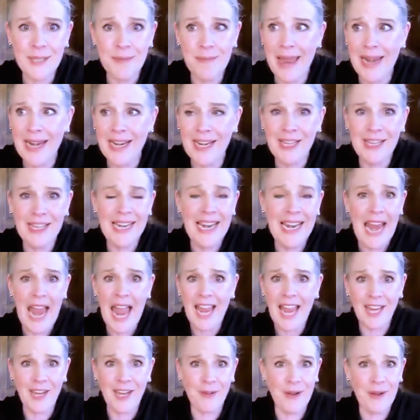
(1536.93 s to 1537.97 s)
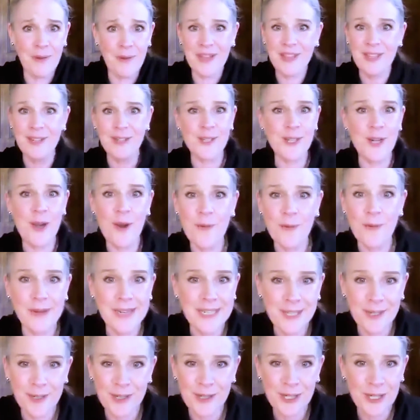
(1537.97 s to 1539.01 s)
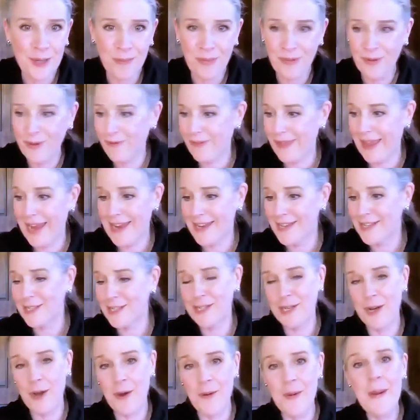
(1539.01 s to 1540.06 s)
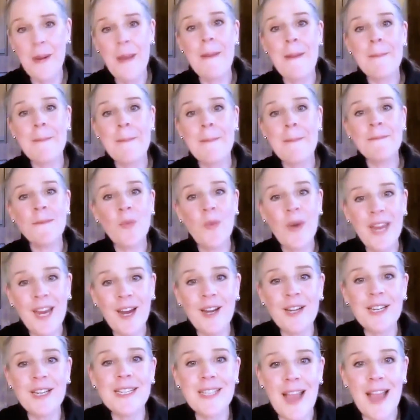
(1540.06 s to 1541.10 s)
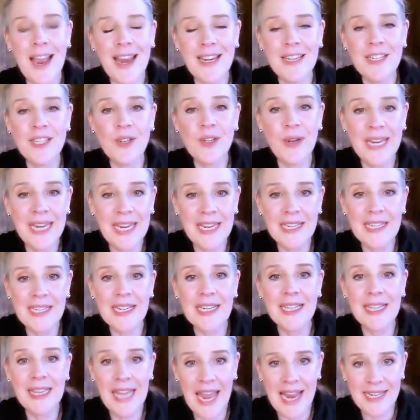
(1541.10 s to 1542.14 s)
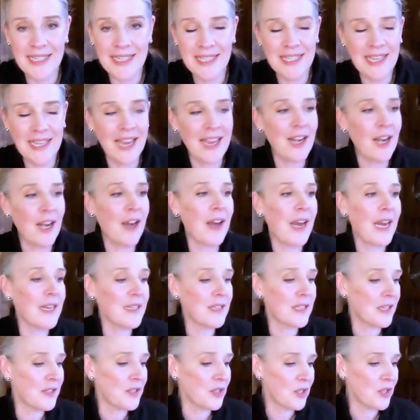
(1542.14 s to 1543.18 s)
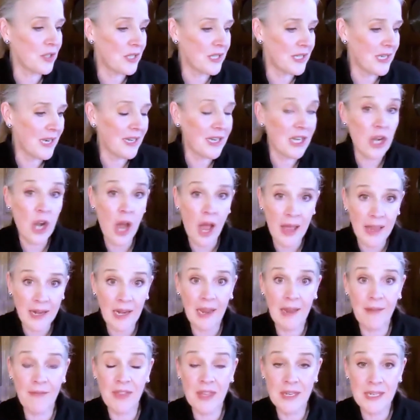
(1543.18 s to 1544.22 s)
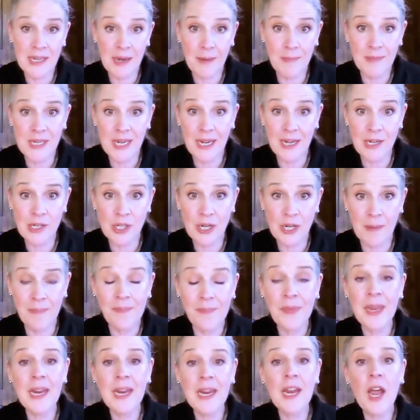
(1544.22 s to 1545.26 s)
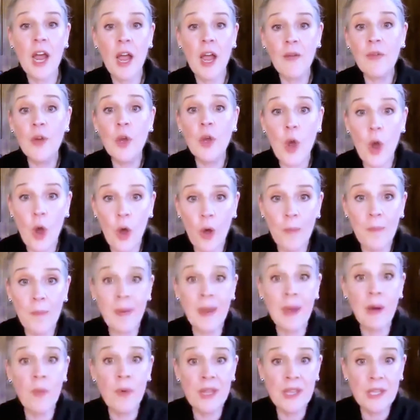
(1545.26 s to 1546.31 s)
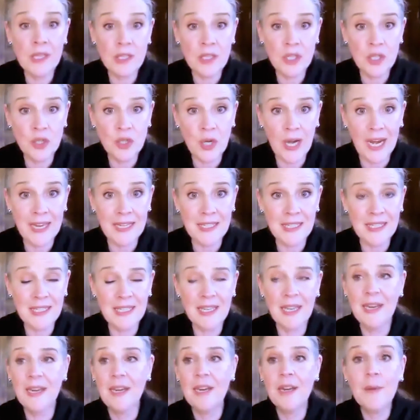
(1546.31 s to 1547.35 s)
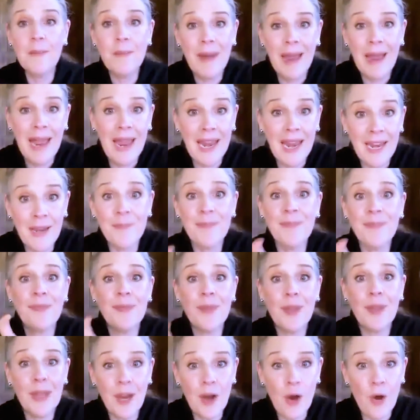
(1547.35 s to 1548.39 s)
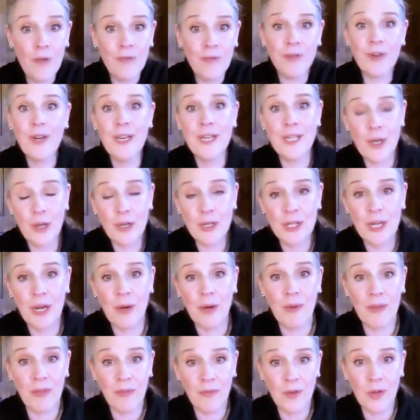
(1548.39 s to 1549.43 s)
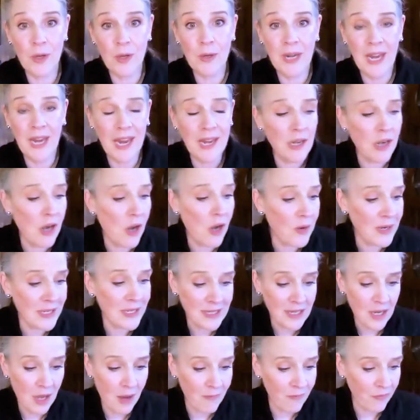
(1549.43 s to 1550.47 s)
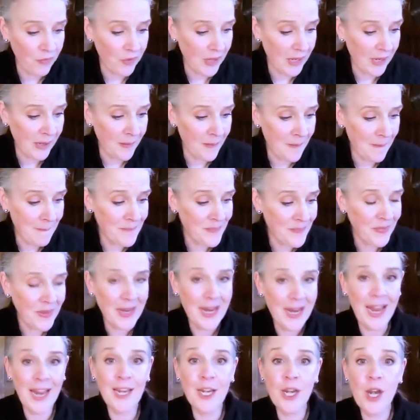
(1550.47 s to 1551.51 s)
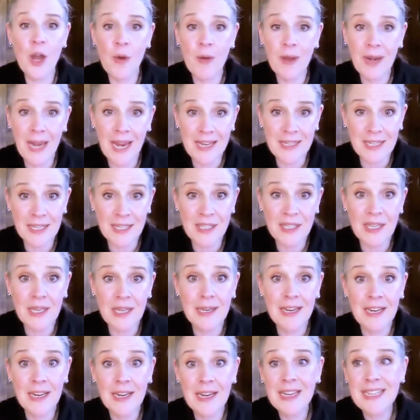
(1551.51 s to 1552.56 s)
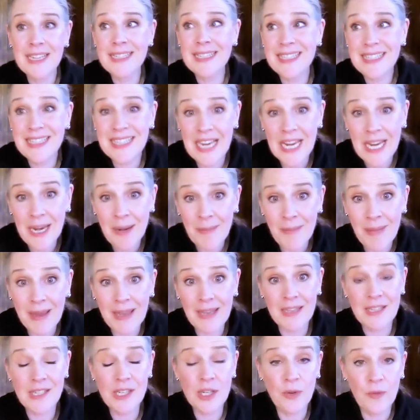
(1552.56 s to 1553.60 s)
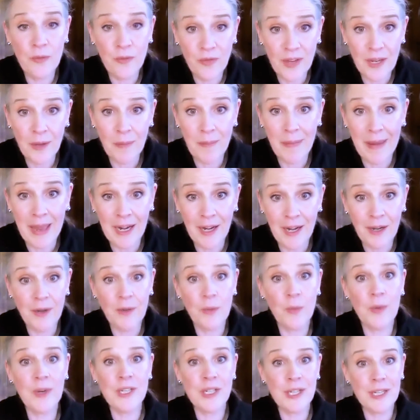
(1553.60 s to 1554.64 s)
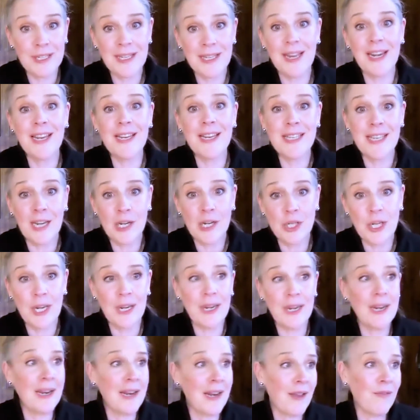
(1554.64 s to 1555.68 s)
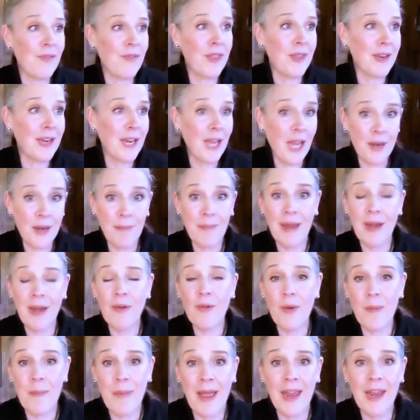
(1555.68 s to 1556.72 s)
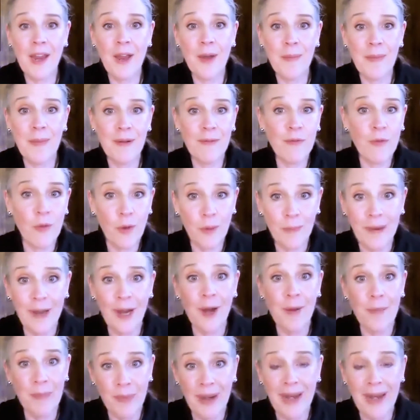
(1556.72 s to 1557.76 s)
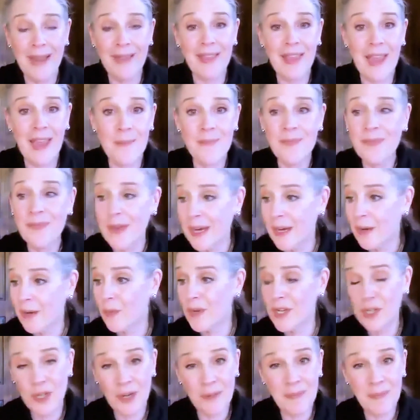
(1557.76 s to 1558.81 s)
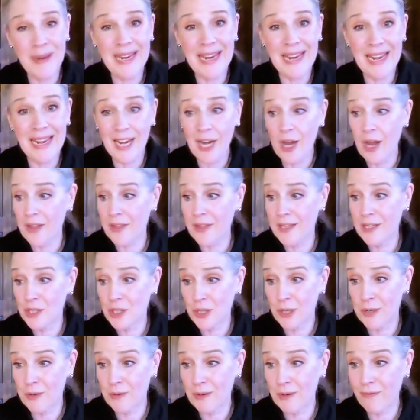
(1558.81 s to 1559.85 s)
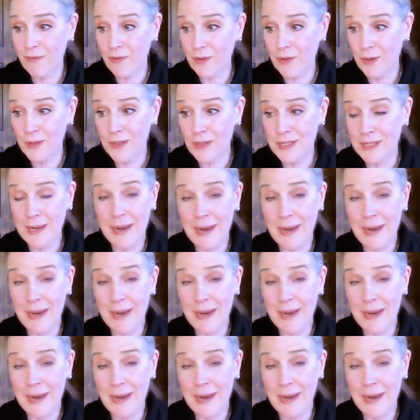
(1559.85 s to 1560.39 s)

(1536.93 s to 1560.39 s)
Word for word: medically accurate when there's no research to prove that. Mm-hmm. So we are designed to eat less. And our ancestors did not have the temptation of coping with stress by overindulging with food. I know it's comforting. Mm-hmm. I know it has us seem to feel better, which is an addiction and of the gut microbiome informing our brain that we should be eating all these sugary foods.